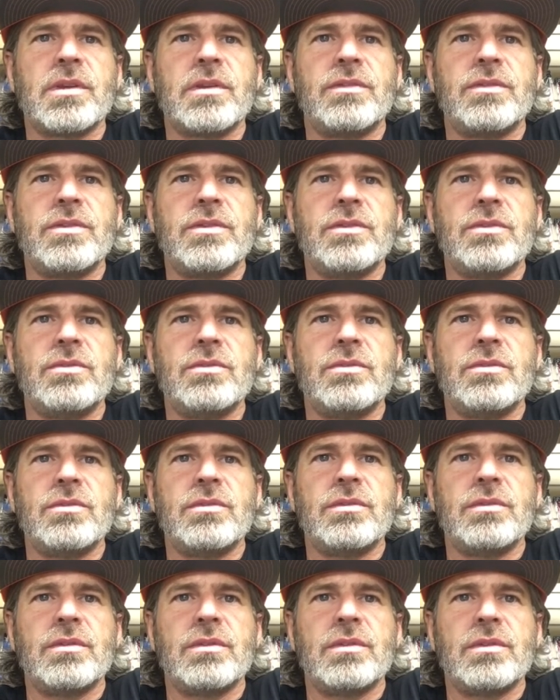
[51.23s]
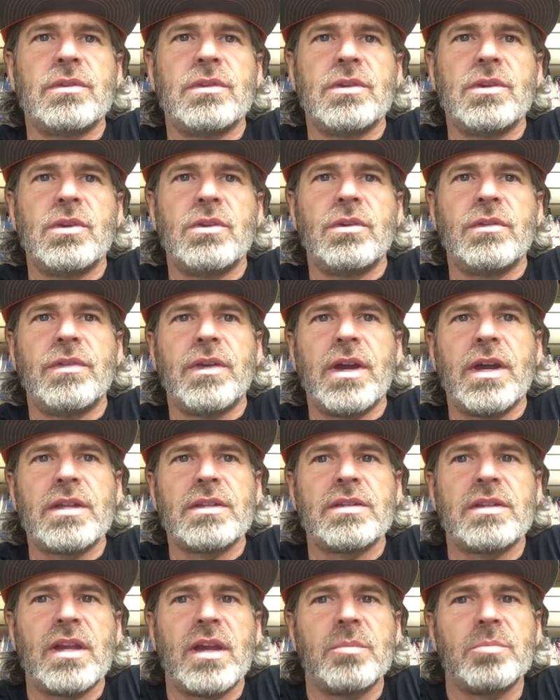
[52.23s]
if if
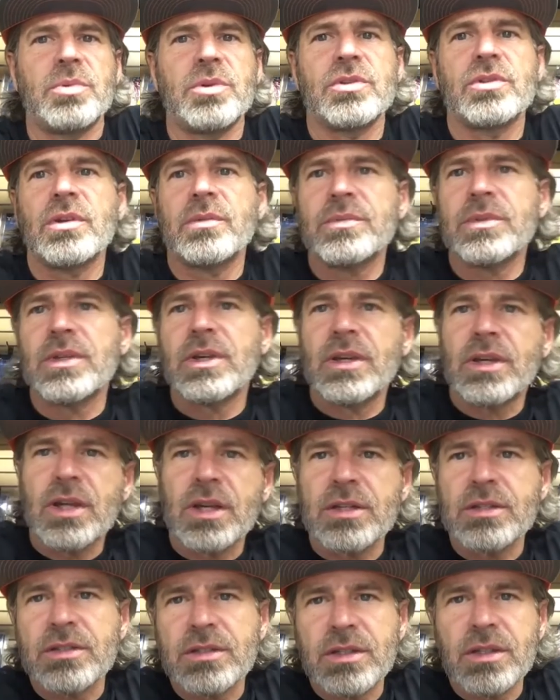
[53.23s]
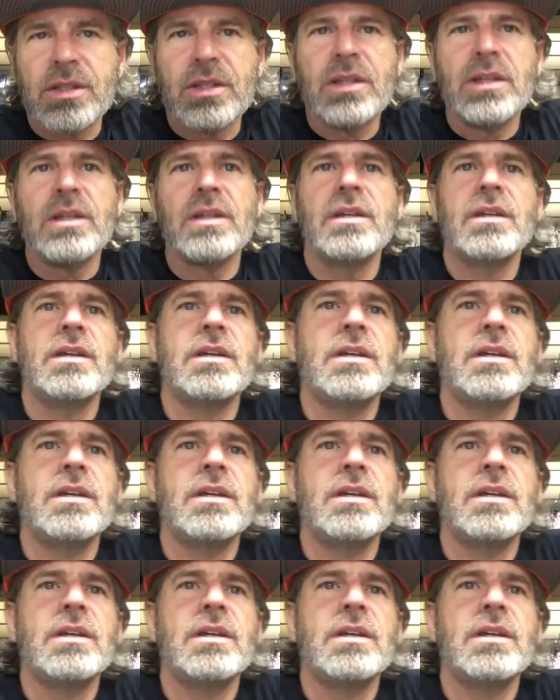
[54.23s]
handstand push-ups get kind of sticky,